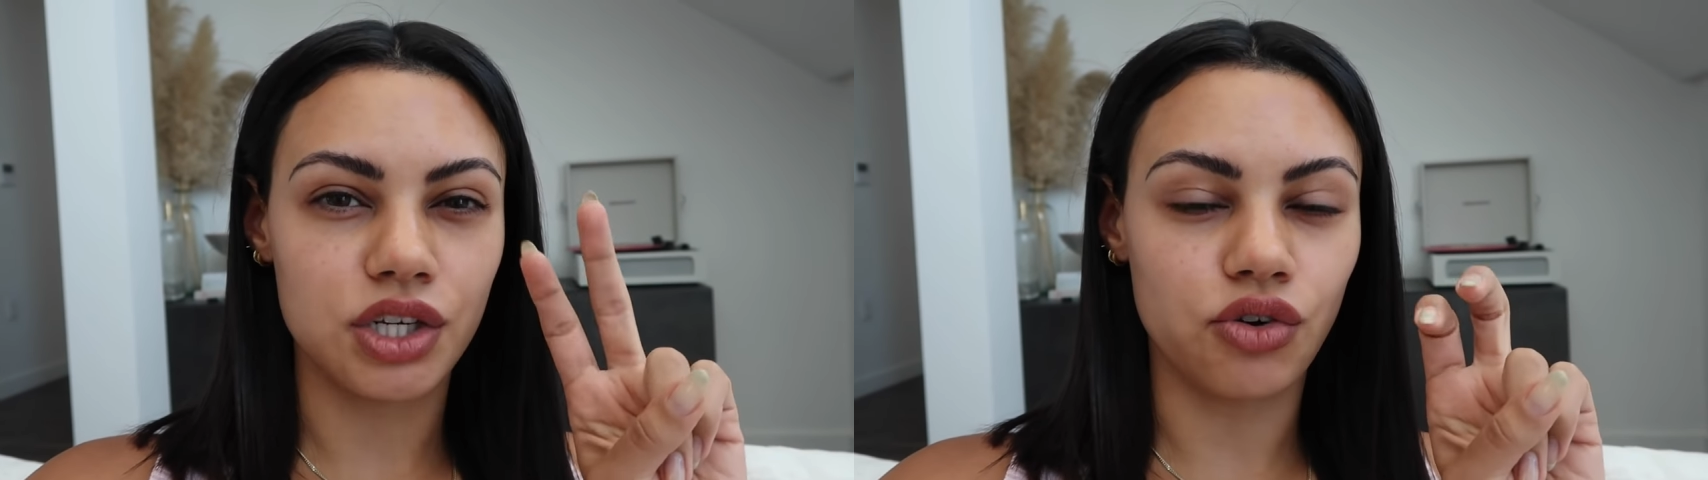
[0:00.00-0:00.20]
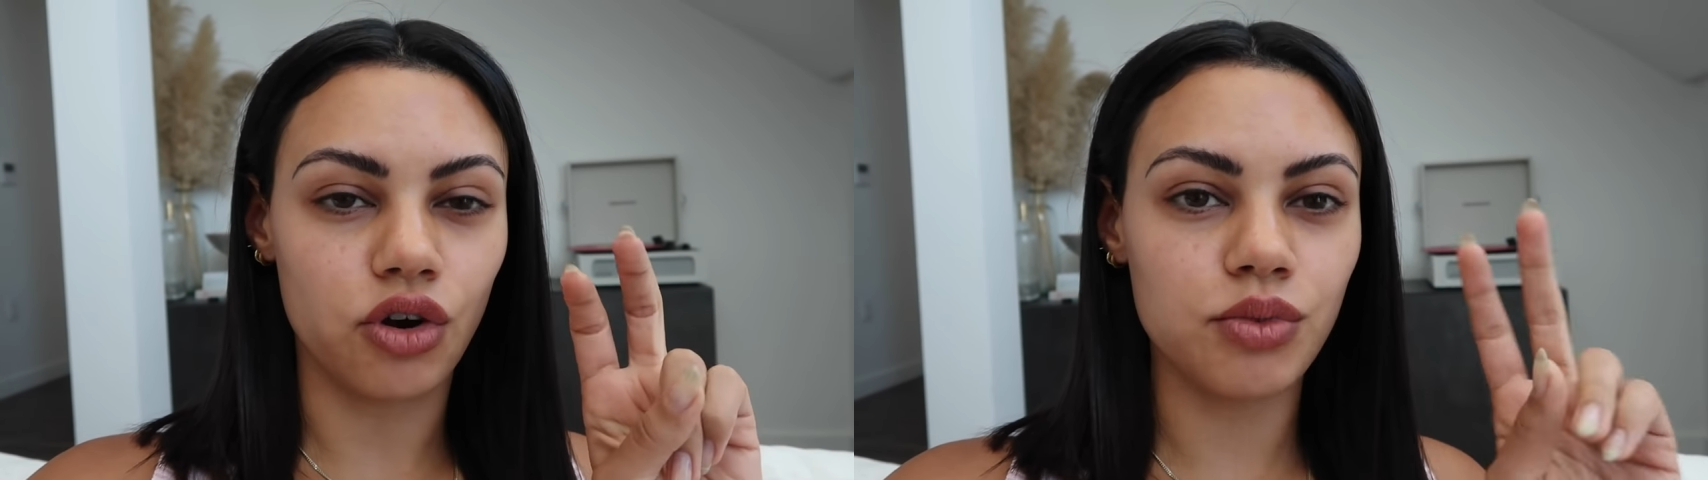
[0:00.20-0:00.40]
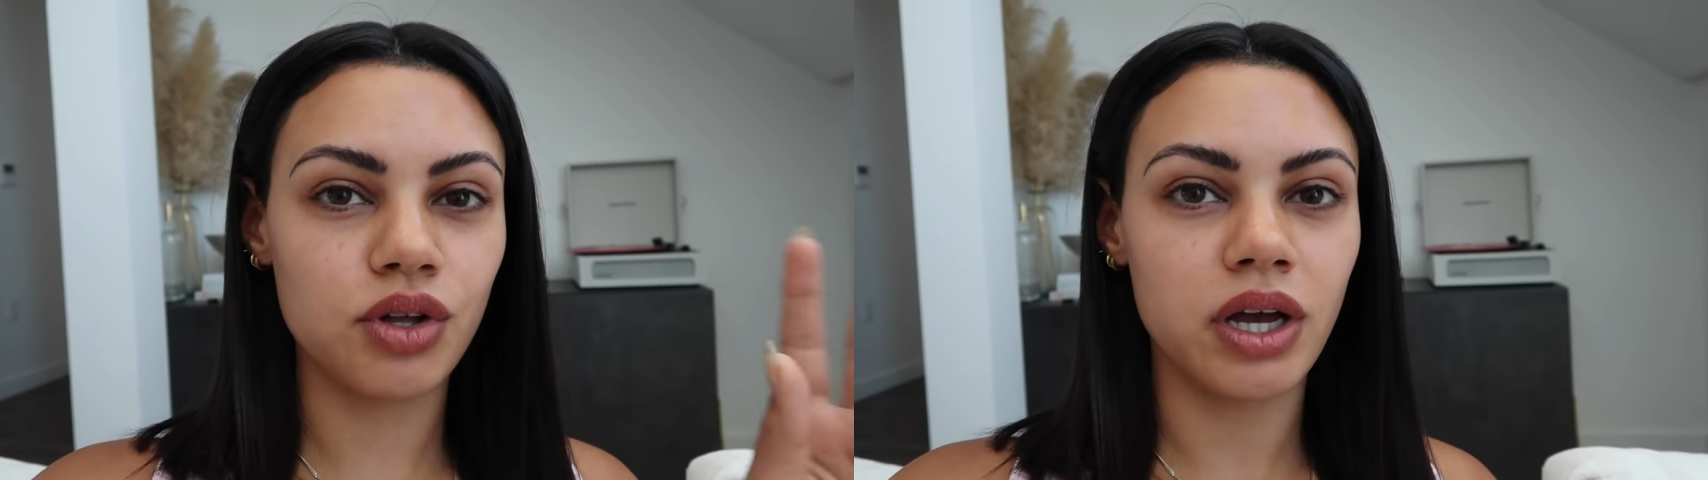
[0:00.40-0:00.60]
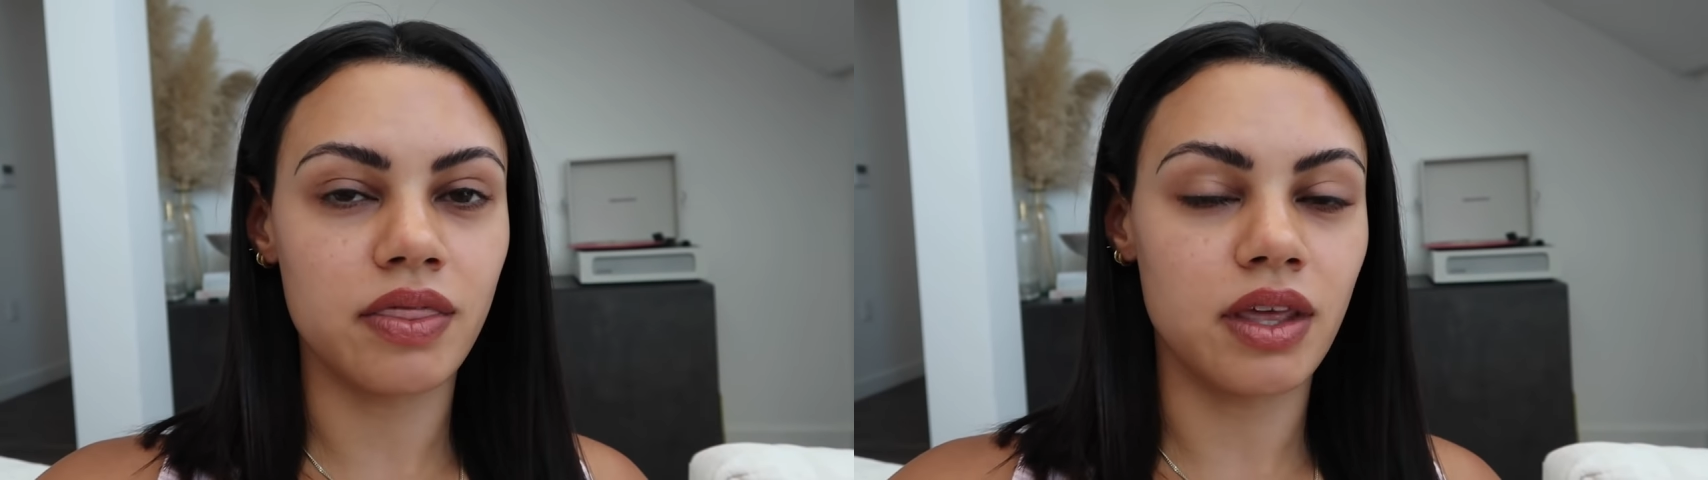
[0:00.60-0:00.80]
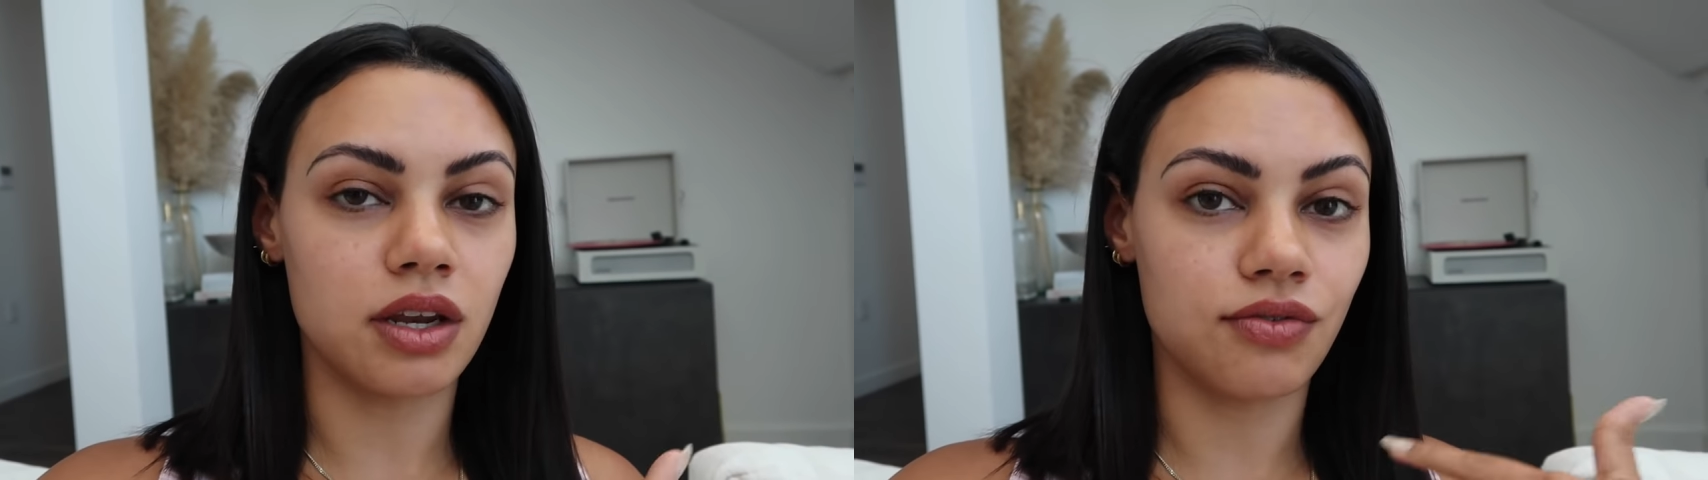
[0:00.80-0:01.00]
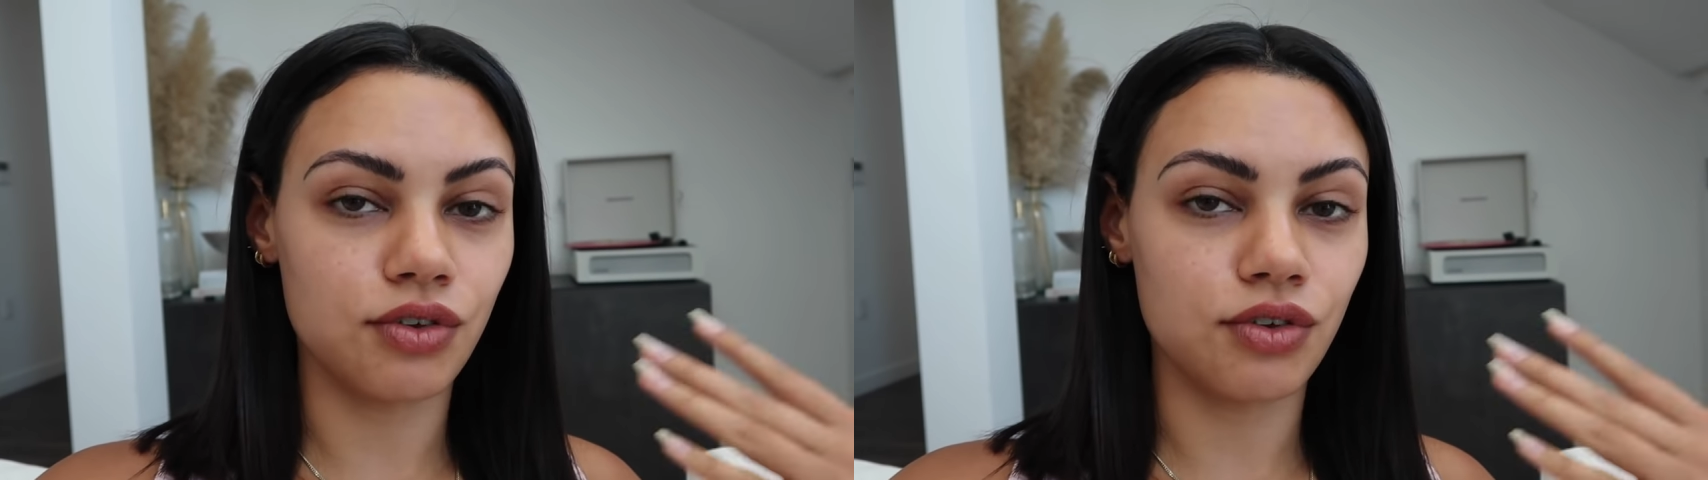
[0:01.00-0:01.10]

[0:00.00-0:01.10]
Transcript: to normal and then a